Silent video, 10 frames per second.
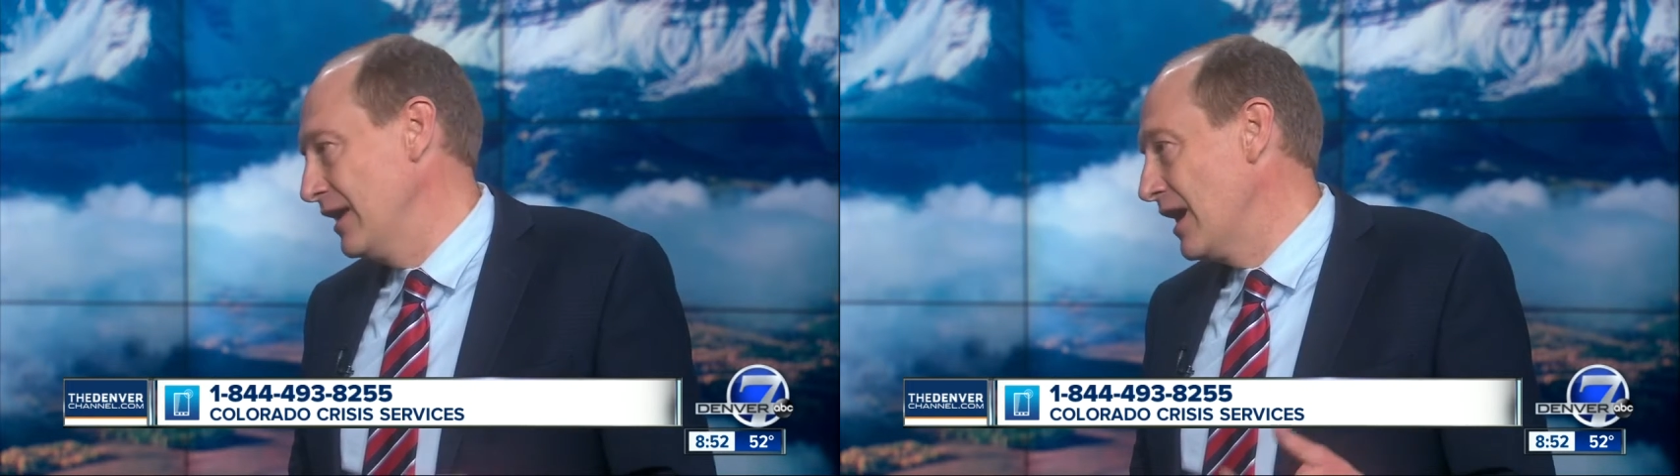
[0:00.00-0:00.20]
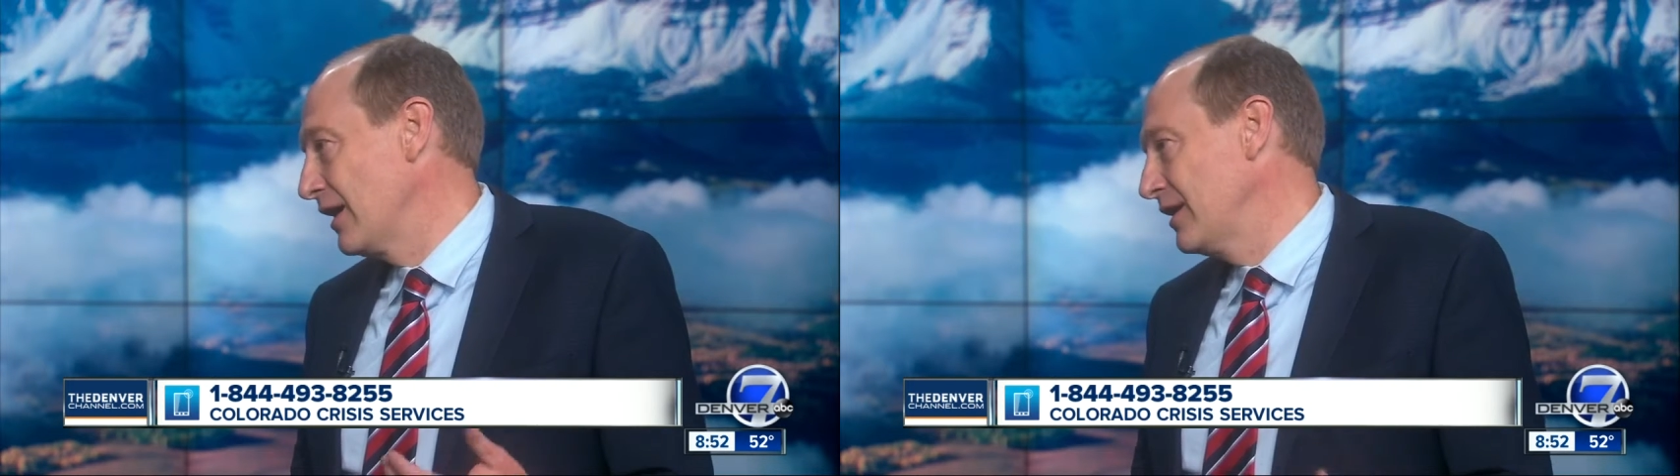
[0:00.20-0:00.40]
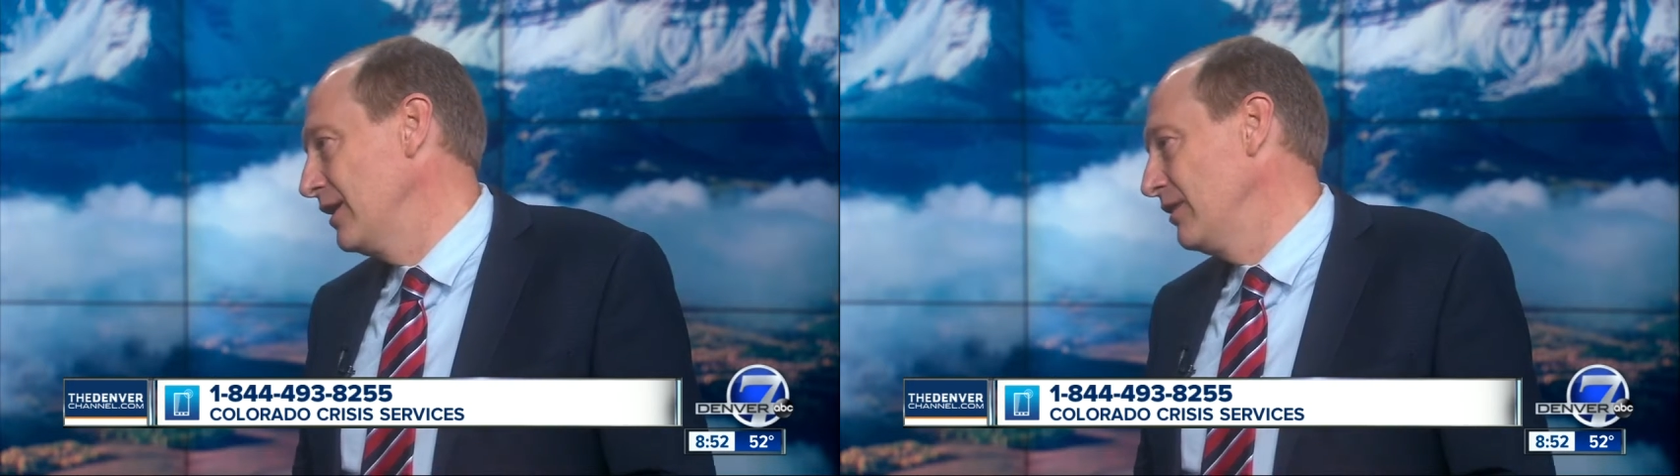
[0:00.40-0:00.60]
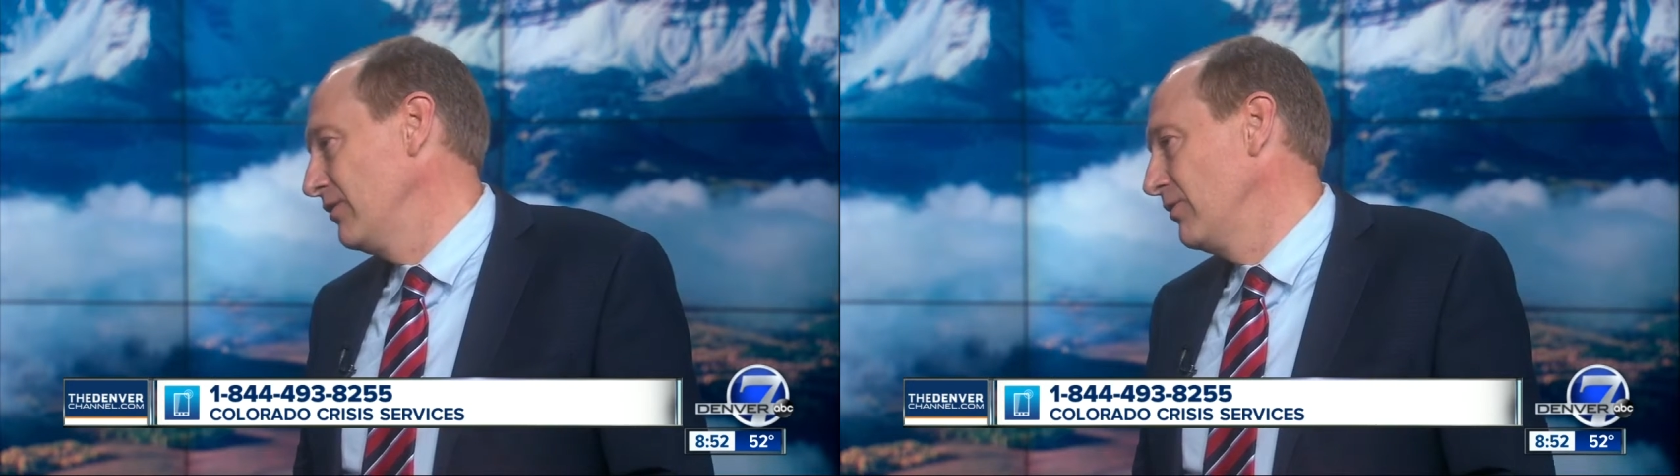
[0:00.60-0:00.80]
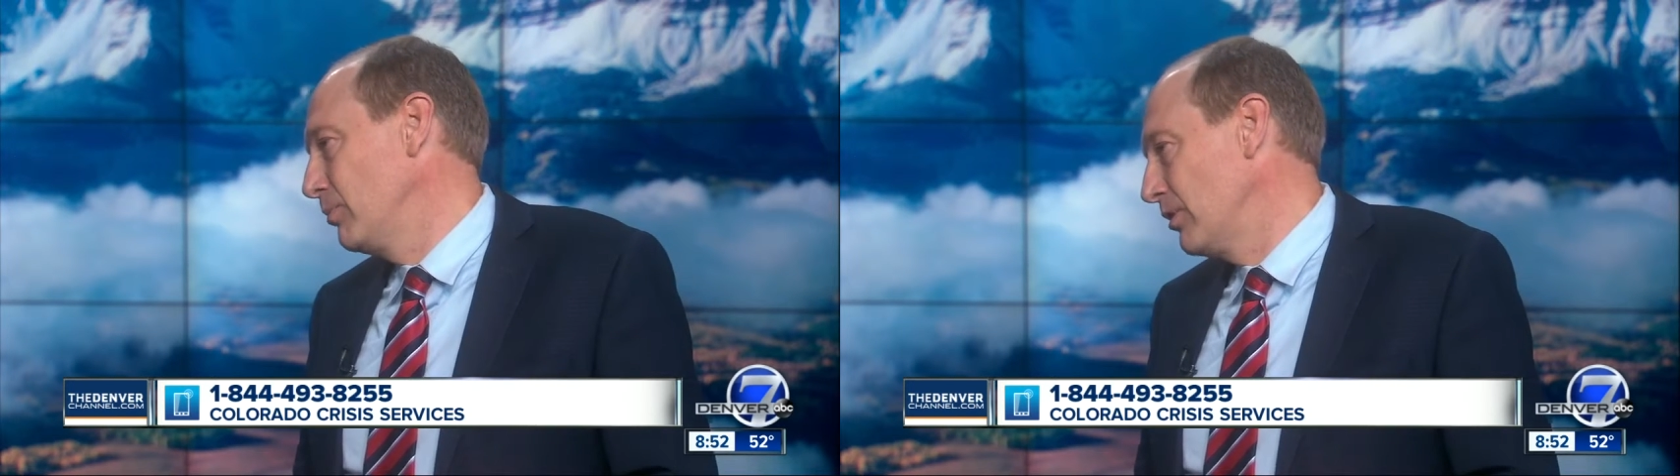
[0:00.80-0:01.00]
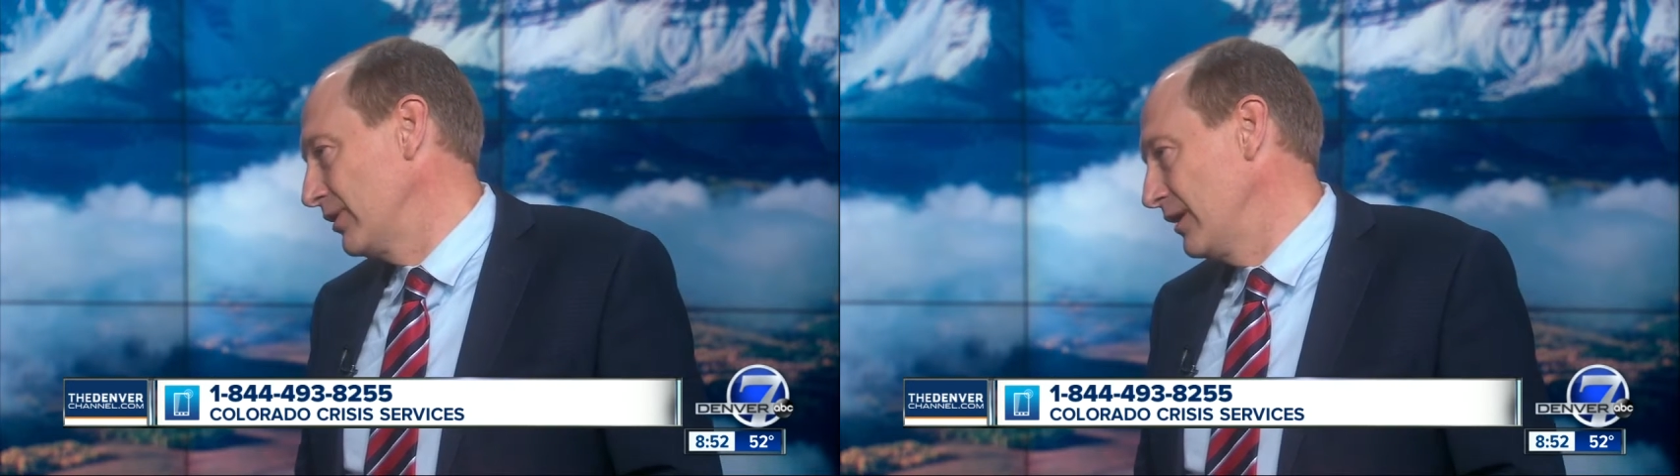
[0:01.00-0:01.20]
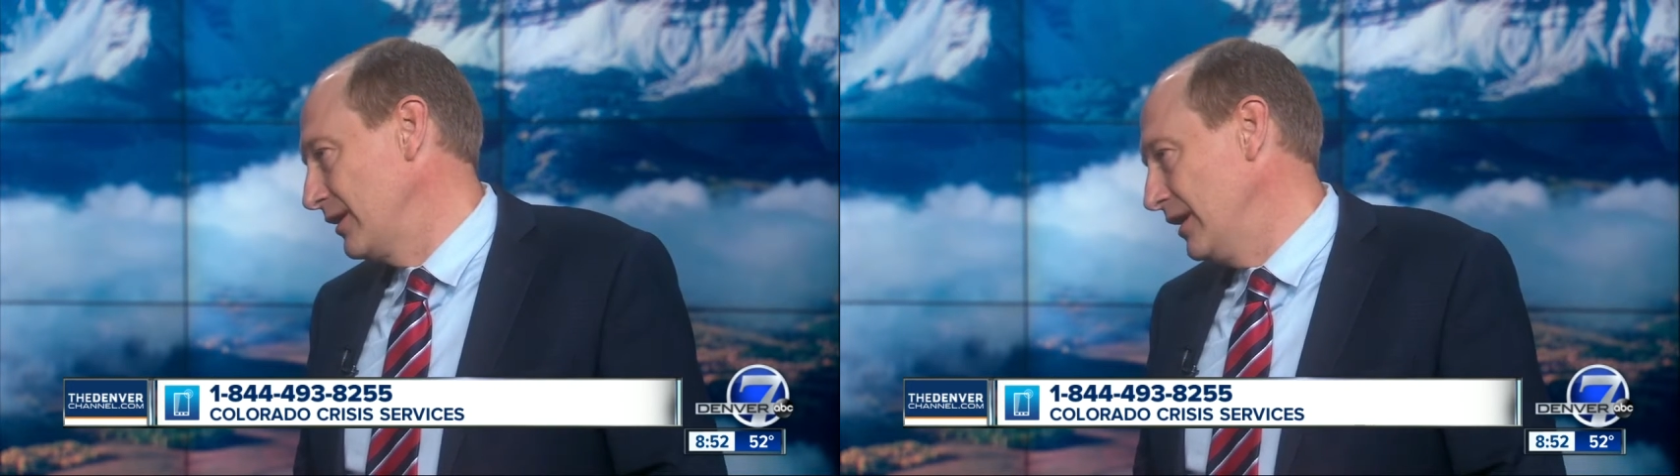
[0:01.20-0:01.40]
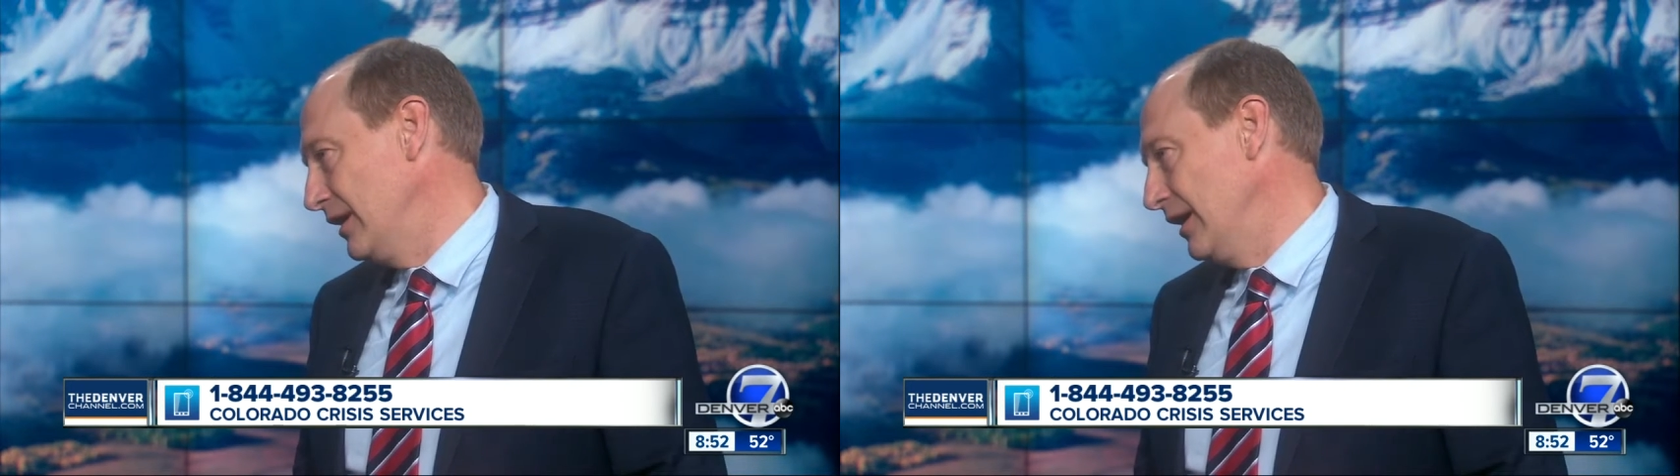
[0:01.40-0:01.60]
and not getting the support that
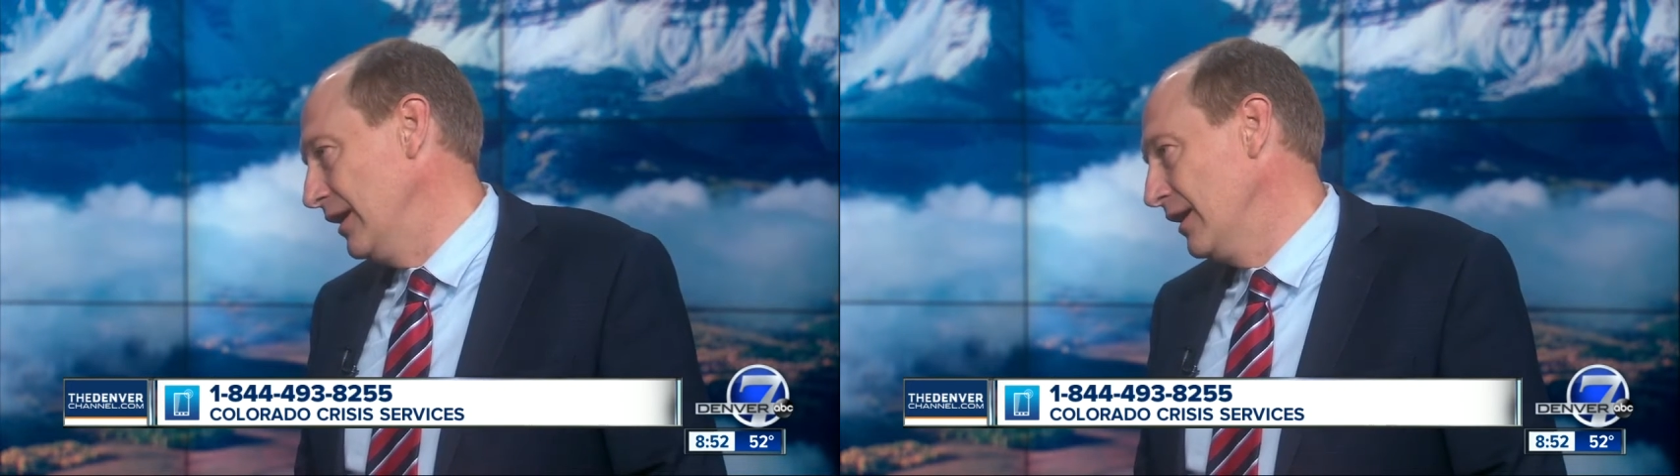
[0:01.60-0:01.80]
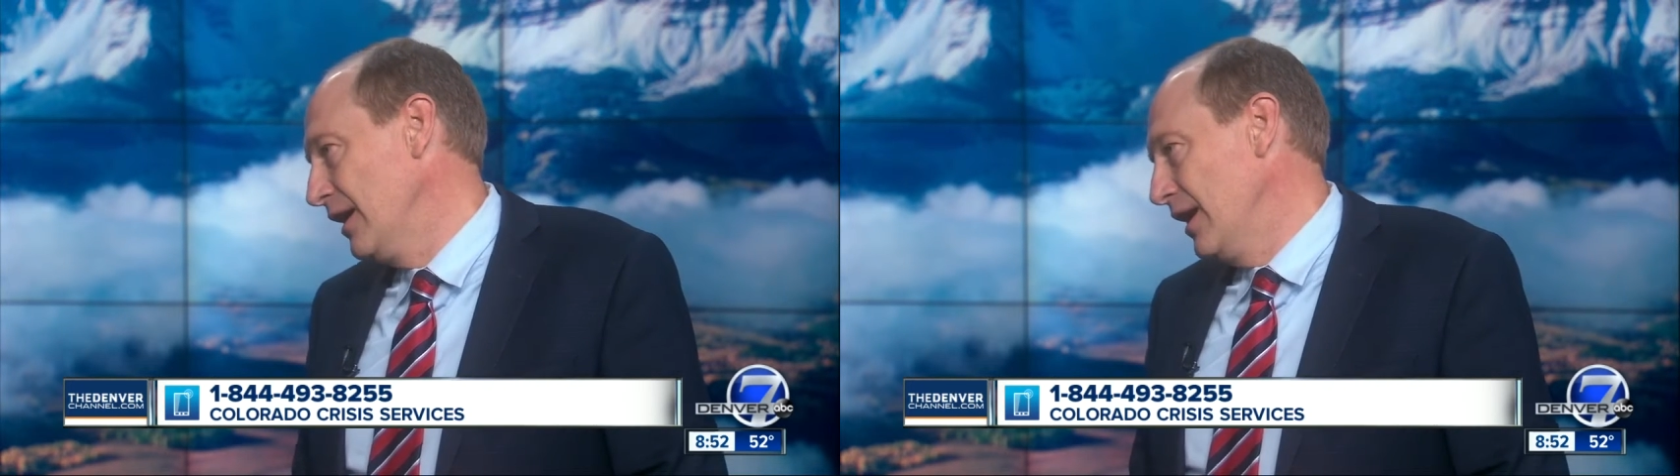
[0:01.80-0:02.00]
they need.